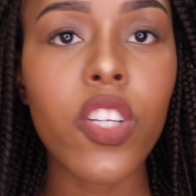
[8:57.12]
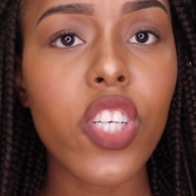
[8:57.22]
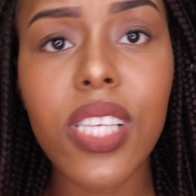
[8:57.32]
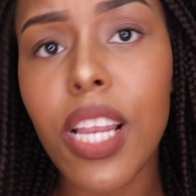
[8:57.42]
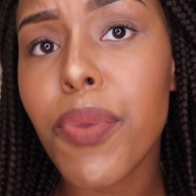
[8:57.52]

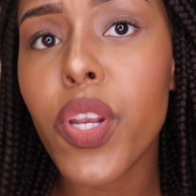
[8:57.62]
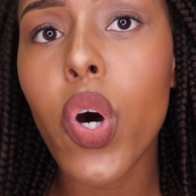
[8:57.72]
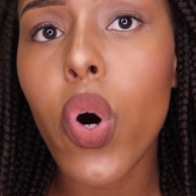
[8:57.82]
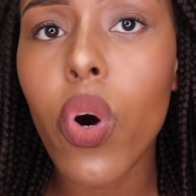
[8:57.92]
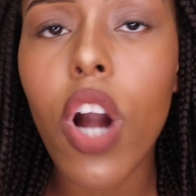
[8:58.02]
Just let me
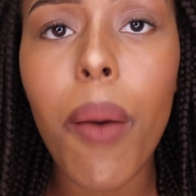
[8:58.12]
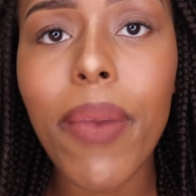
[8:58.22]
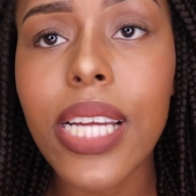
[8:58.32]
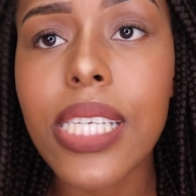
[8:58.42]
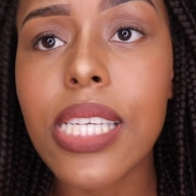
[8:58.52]
know,
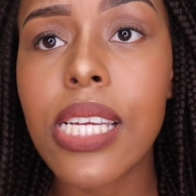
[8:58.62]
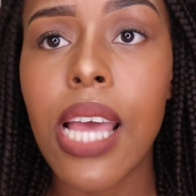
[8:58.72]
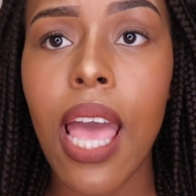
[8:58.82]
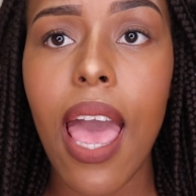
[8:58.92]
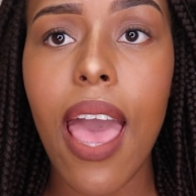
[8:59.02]
comment,
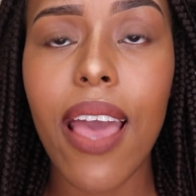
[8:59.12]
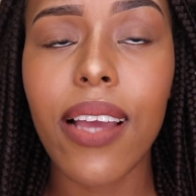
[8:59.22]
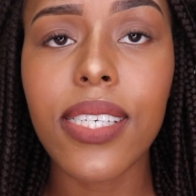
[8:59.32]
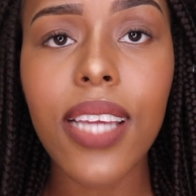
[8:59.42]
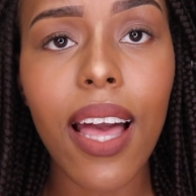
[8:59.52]

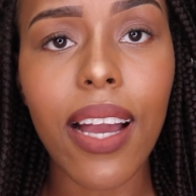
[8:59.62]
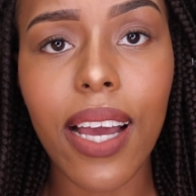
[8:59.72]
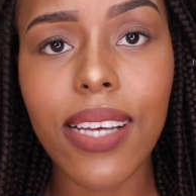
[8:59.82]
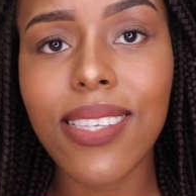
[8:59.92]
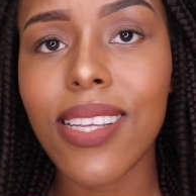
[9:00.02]
and yeah
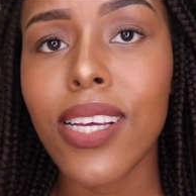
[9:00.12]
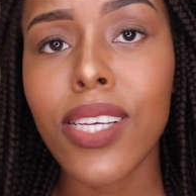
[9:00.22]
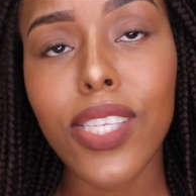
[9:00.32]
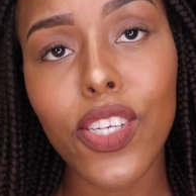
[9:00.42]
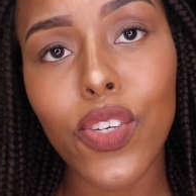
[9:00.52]
guys,
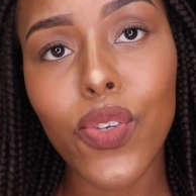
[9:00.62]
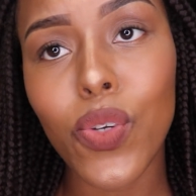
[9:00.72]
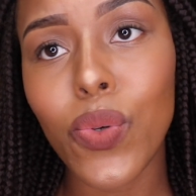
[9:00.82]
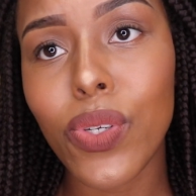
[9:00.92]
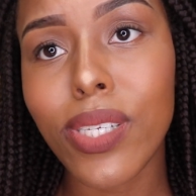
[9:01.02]
see you
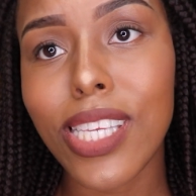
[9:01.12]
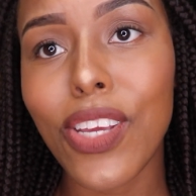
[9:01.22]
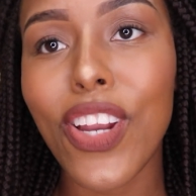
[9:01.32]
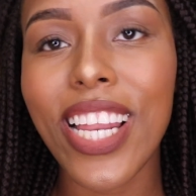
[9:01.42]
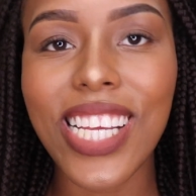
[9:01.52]
soon. See
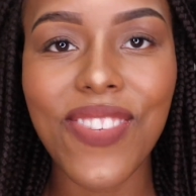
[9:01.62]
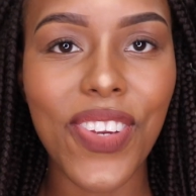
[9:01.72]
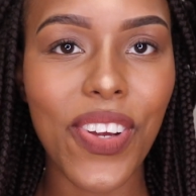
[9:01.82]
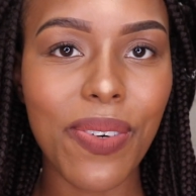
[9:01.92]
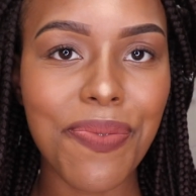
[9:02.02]
you in our next
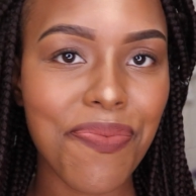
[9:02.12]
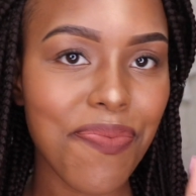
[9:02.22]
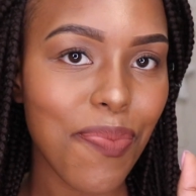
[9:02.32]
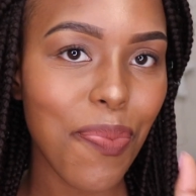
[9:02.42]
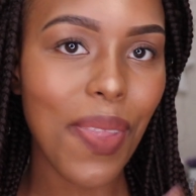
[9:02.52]
video.
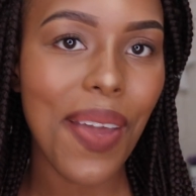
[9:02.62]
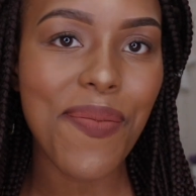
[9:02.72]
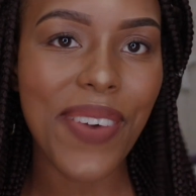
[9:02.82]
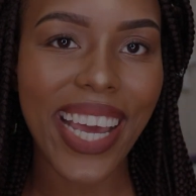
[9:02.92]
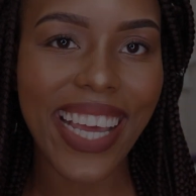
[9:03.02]

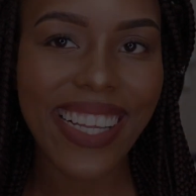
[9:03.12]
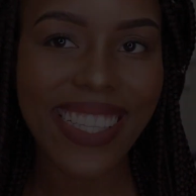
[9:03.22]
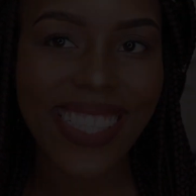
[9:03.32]
Bye.